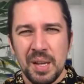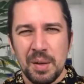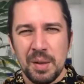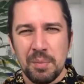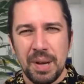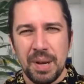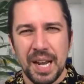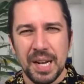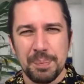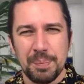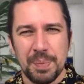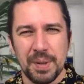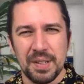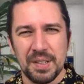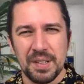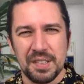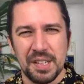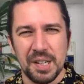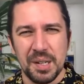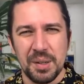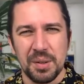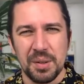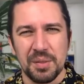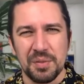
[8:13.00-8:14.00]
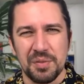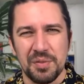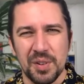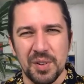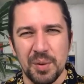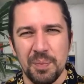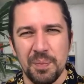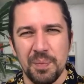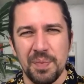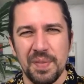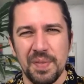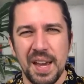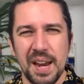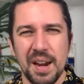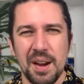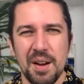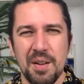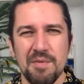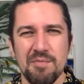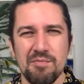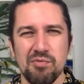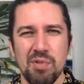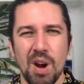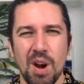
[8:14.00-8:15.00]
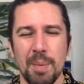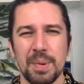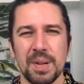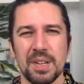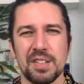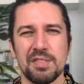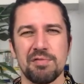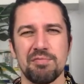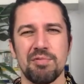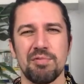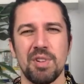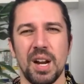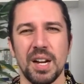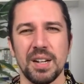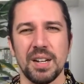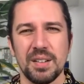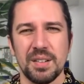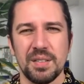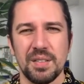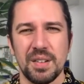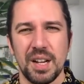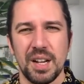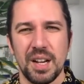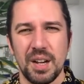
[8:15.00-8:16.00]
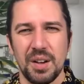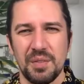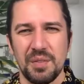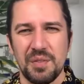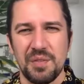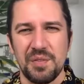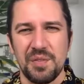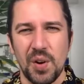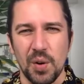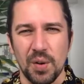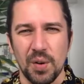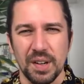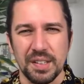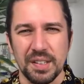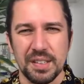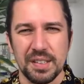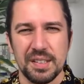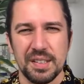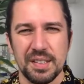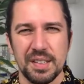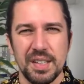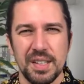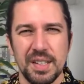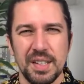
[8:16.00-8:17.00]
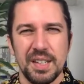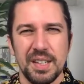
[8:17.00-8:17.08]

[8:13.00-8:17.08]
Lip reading: Blackburn 2, and from their rubbish run, Forest